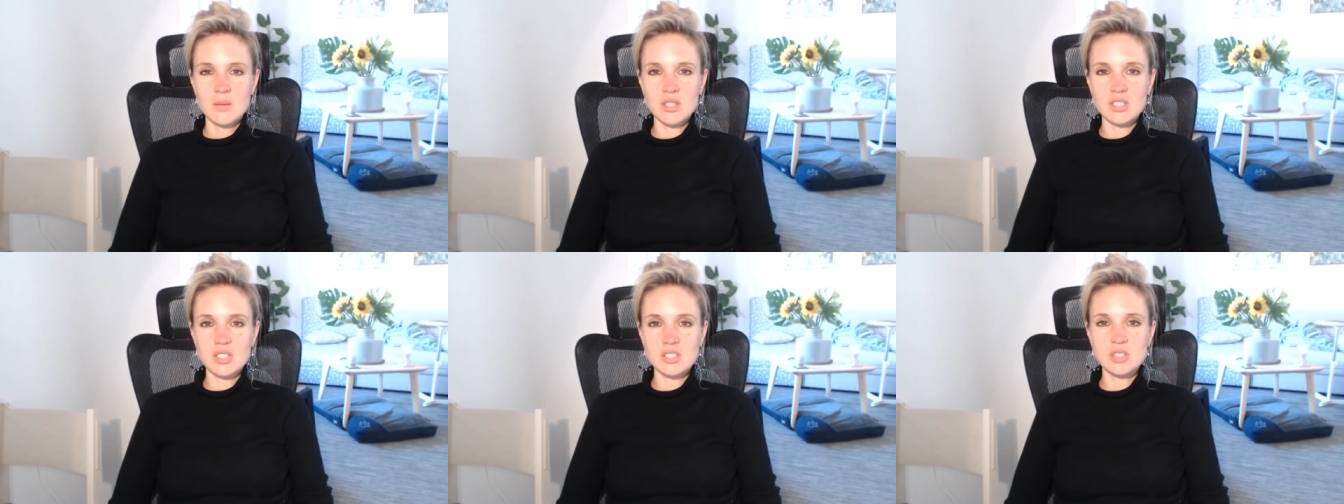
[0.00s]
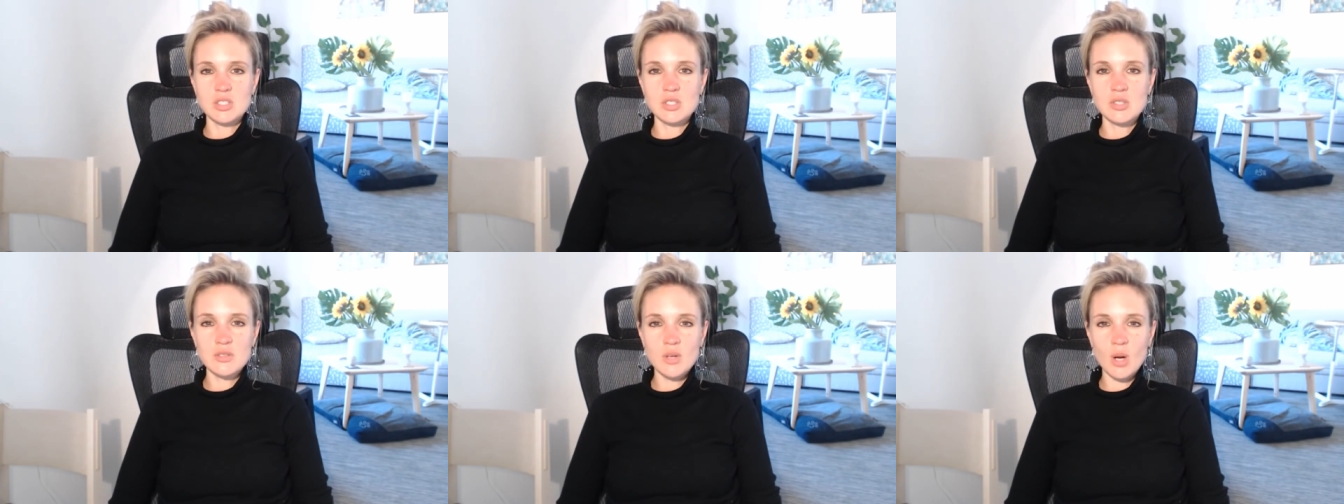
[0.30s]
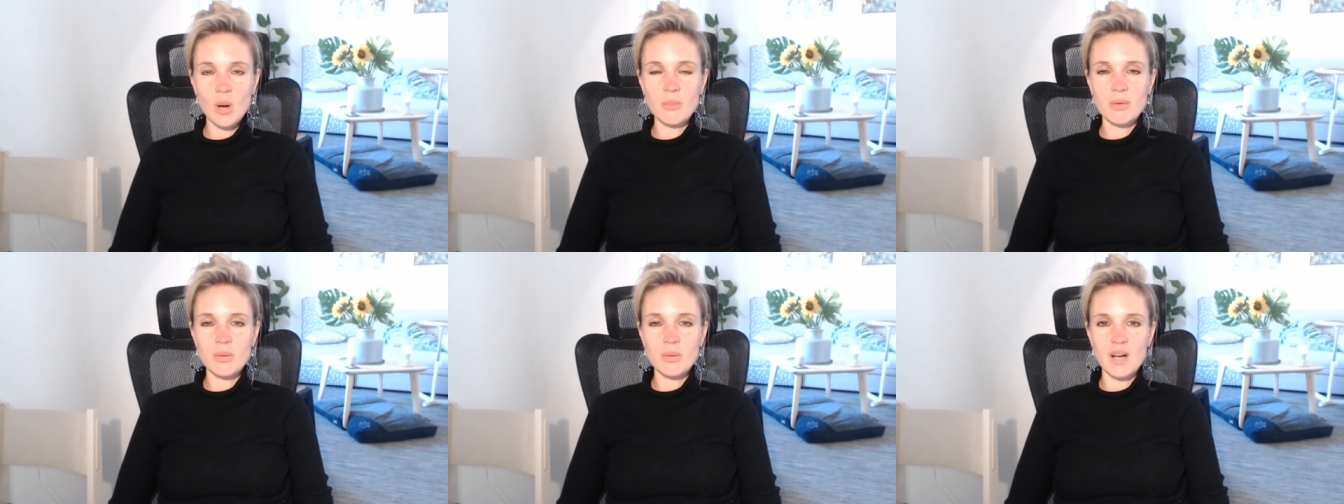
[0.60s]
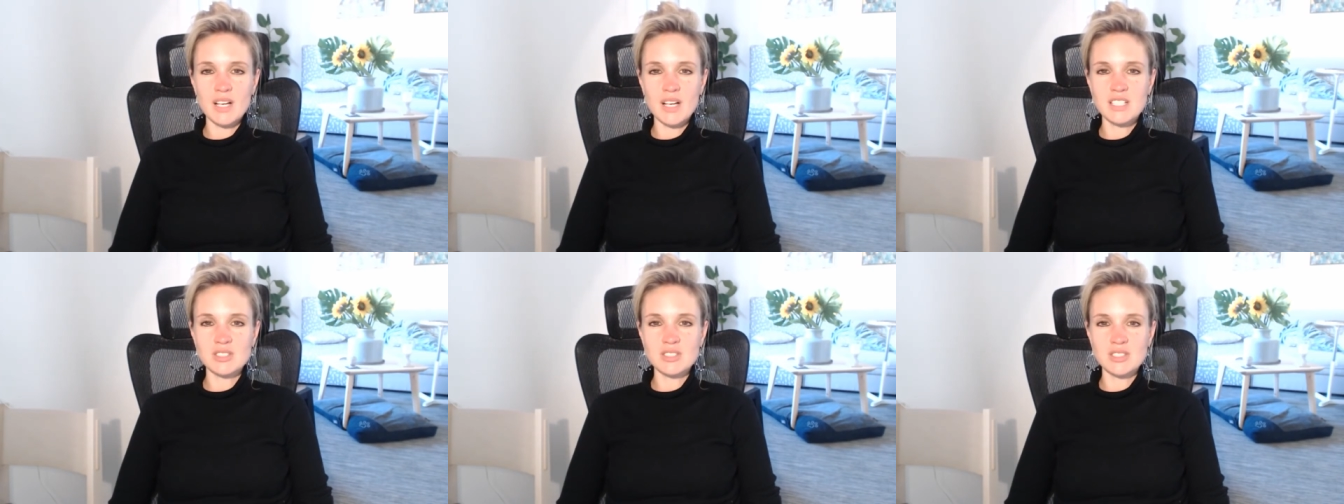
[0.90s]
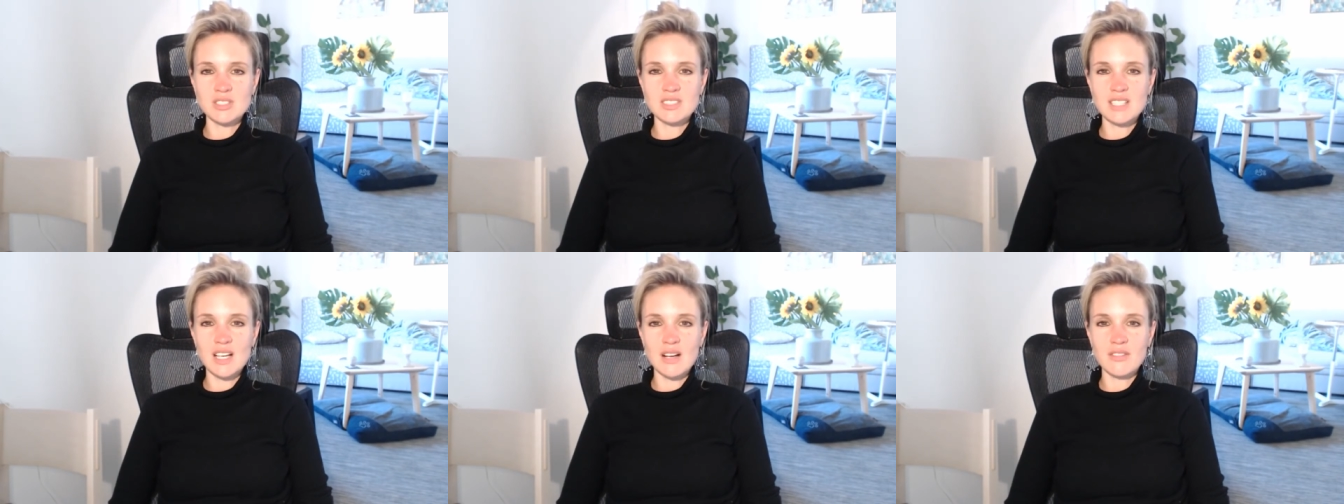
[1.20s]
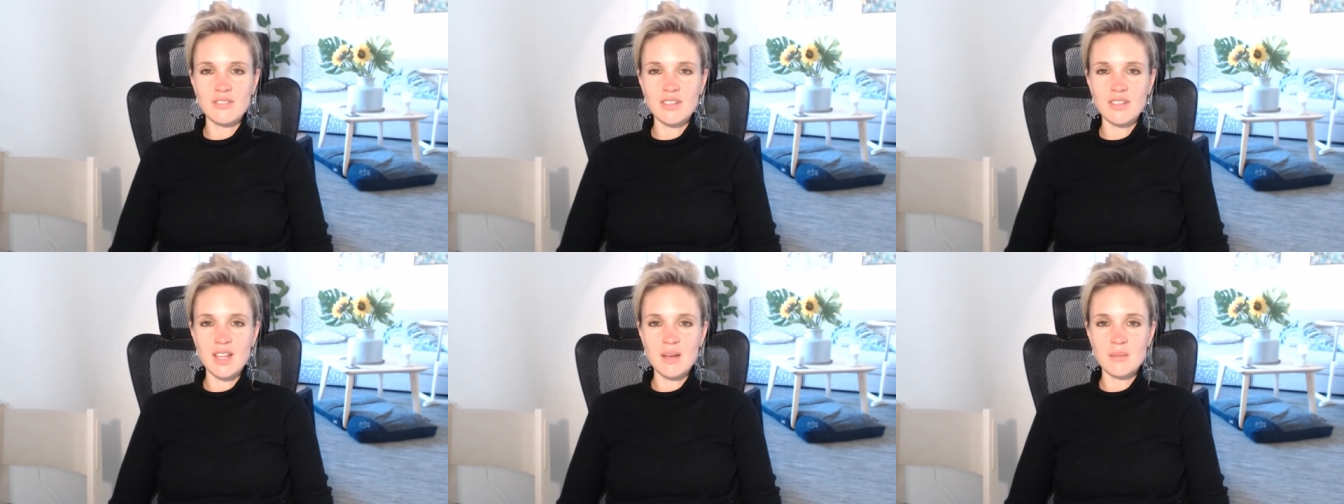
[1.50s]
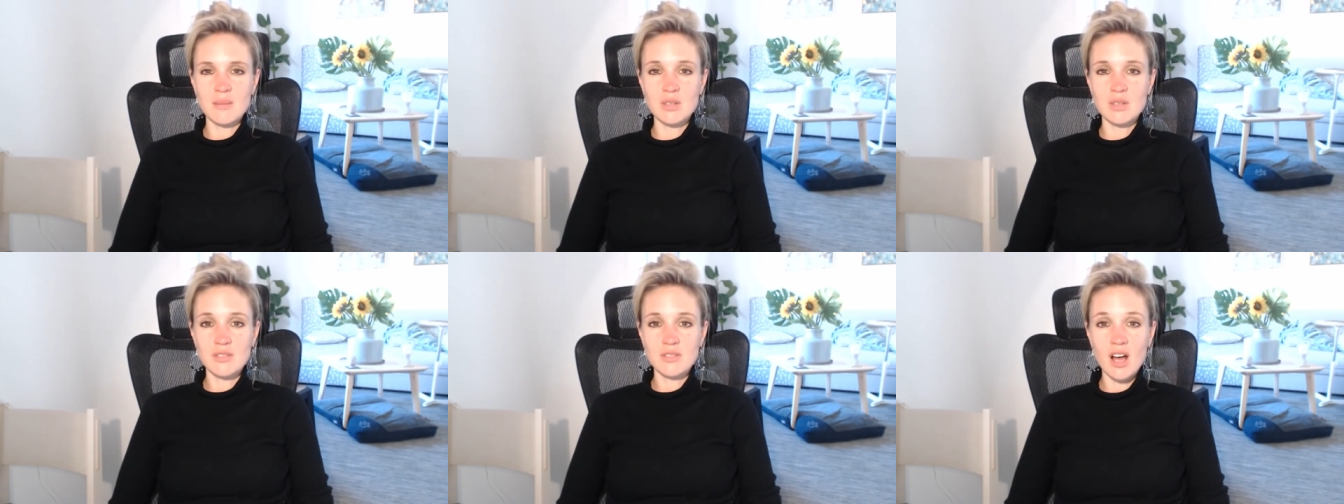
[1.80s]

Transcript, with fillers: because you've compromised yourself for them,